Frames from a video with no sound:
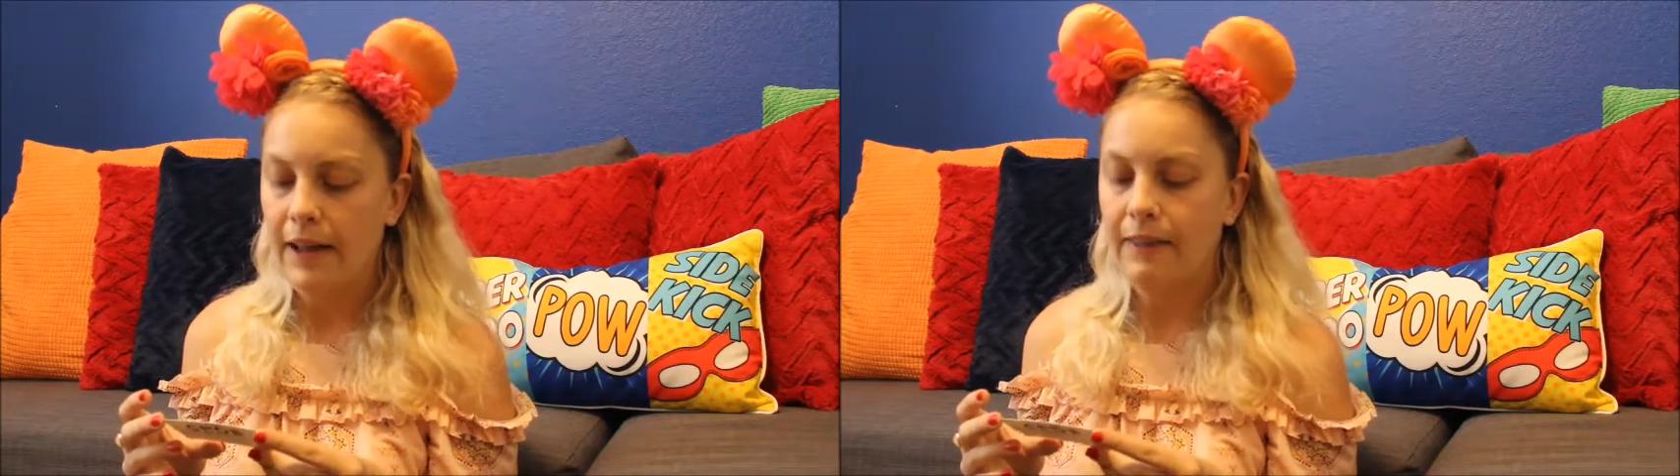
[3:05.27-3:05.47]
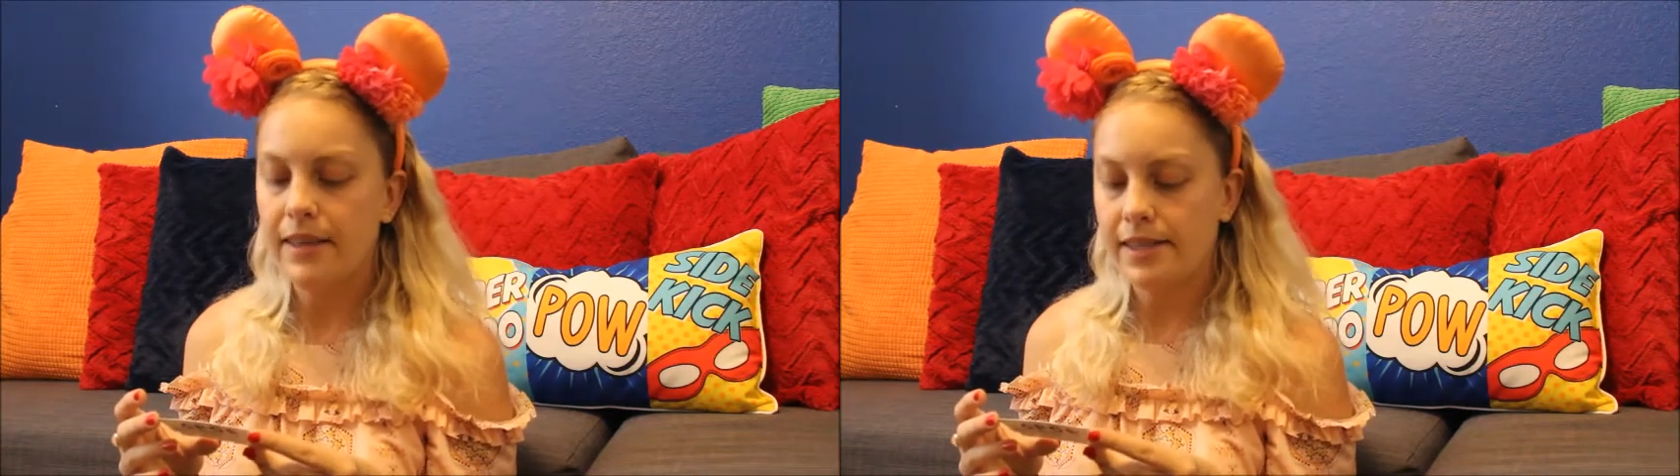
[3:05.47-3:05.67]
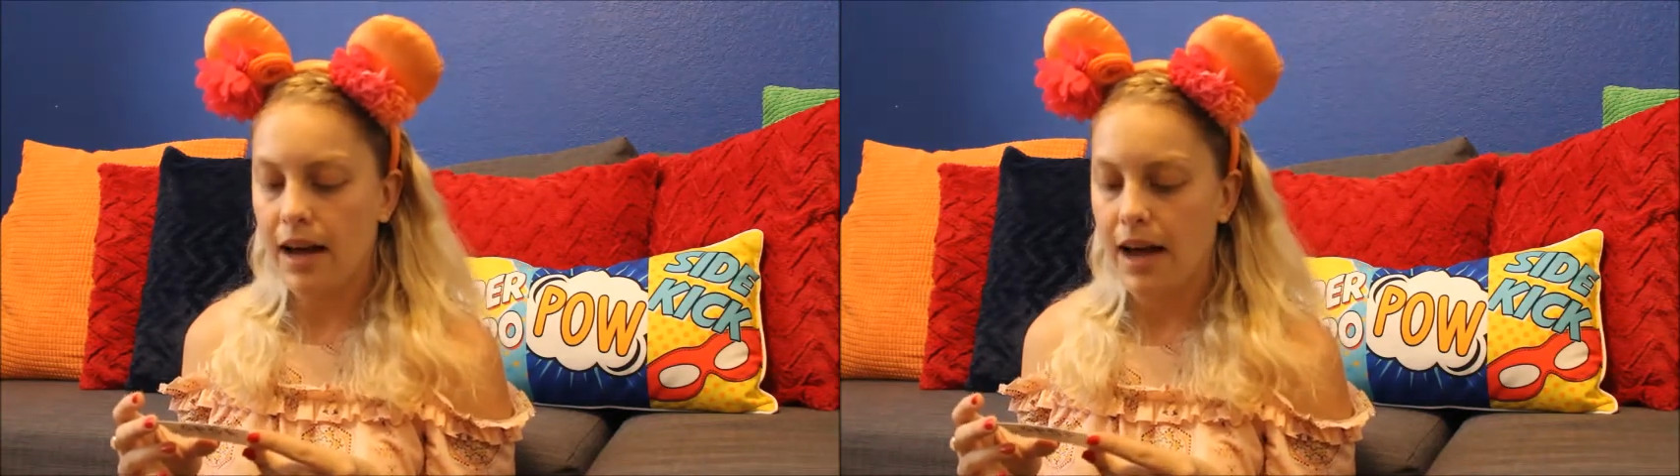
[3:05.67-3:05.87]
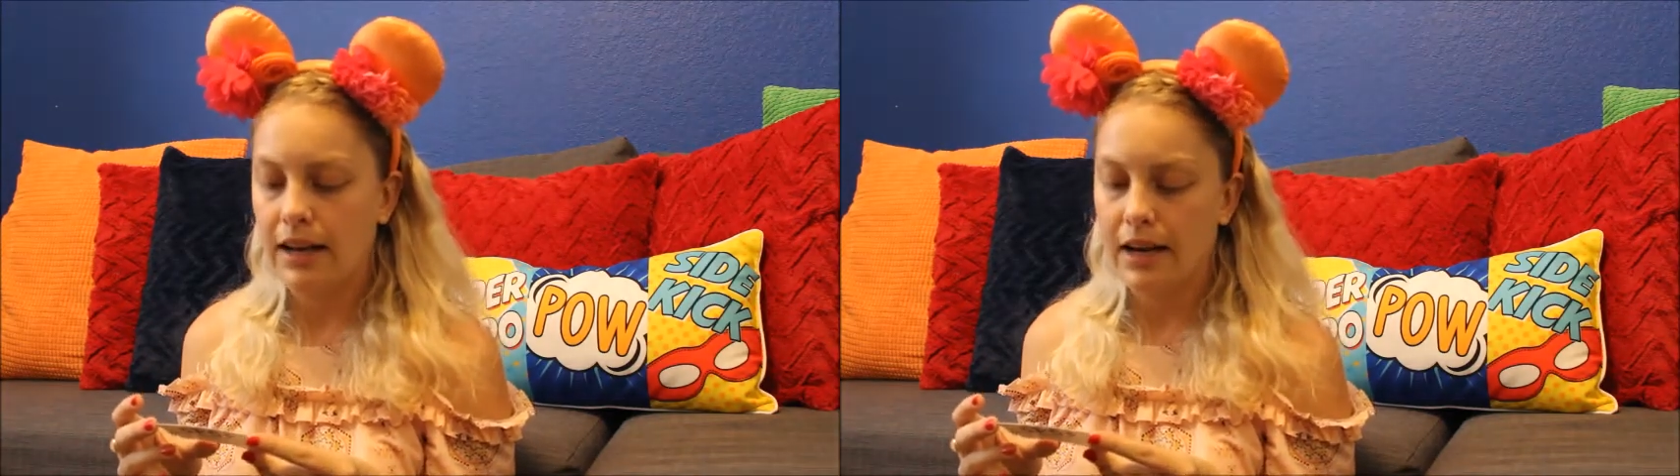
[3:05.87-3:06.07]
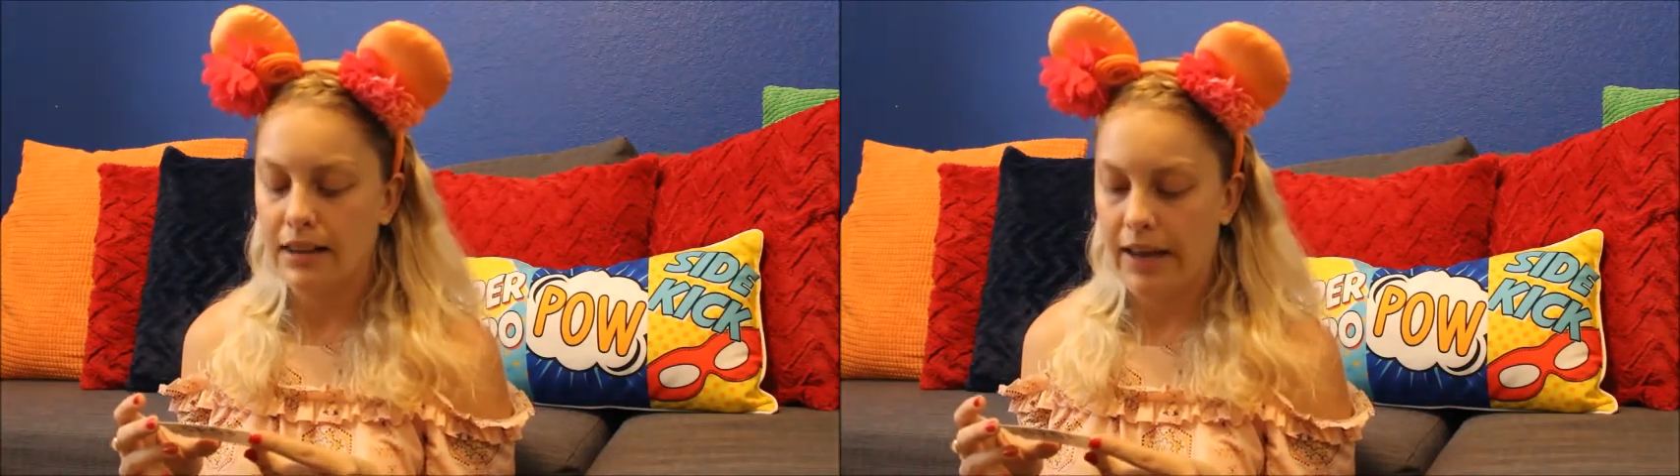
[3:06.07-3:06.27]
the
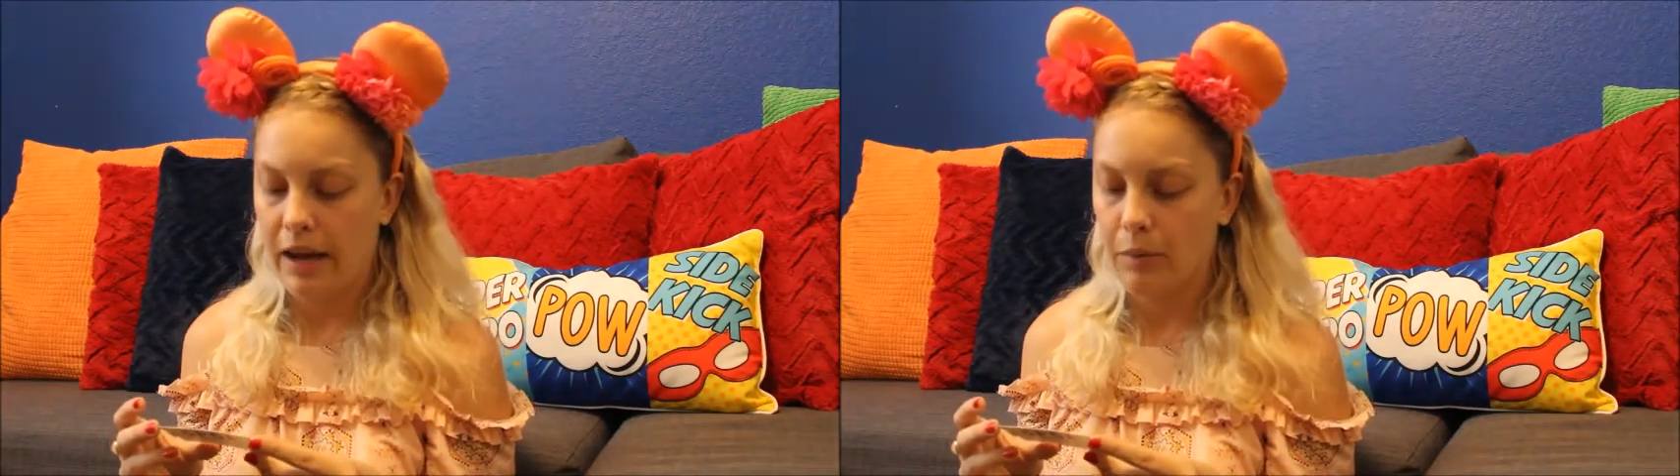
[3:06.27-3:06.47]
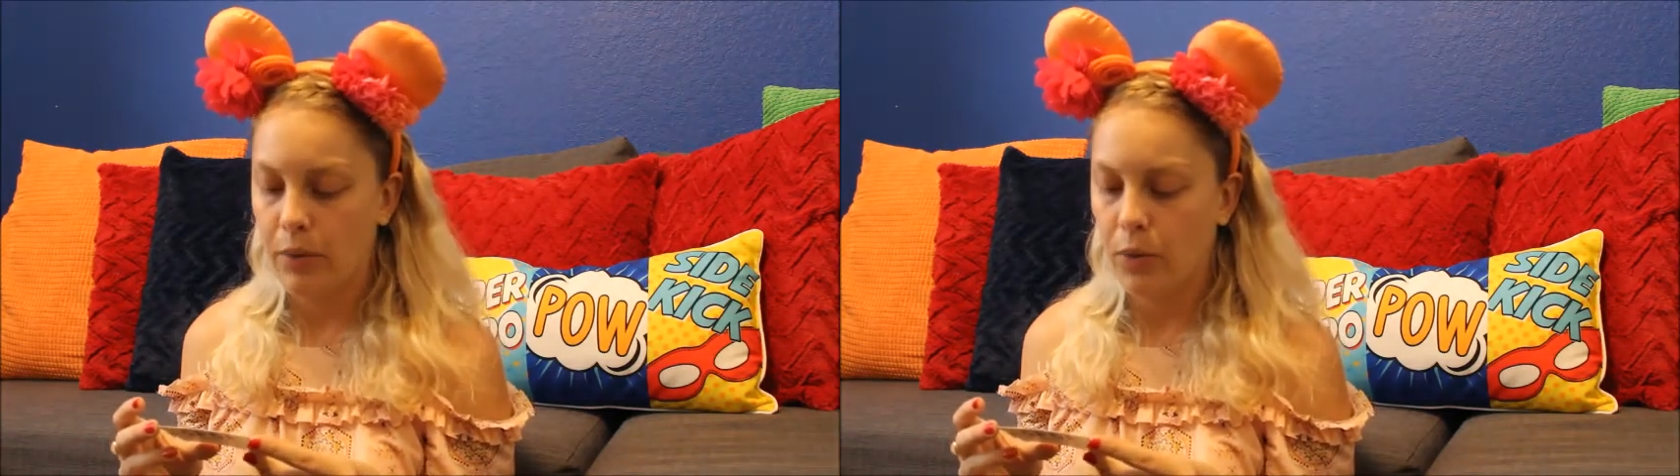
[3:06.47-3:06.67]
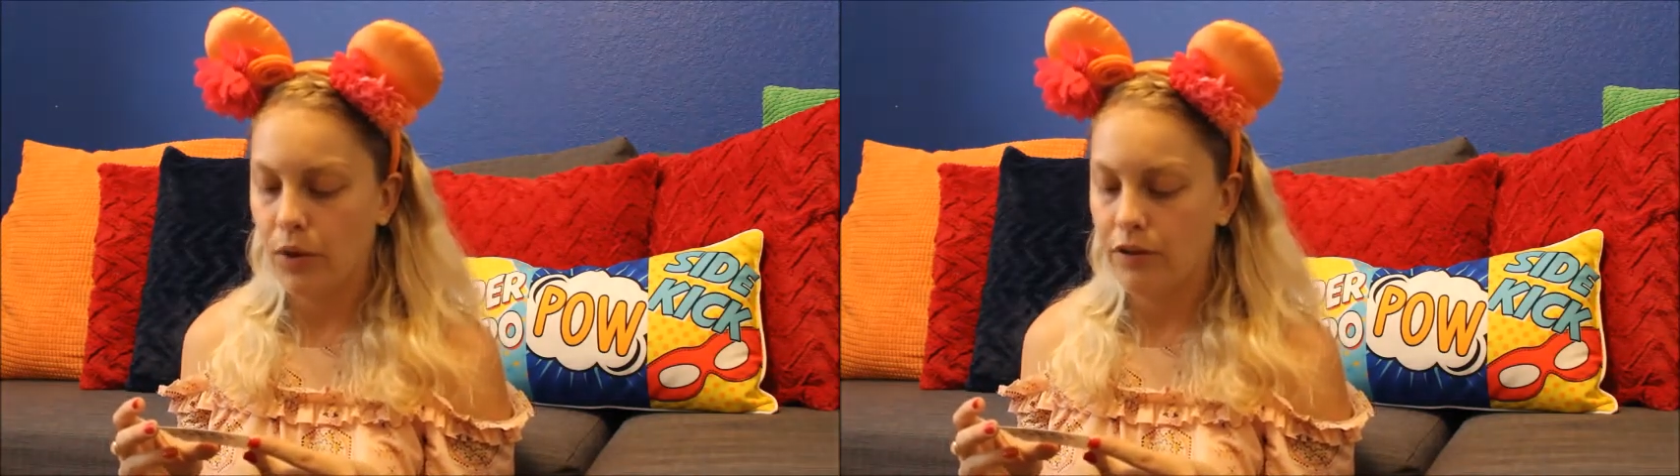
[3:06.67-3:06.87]
sun, a lamp, or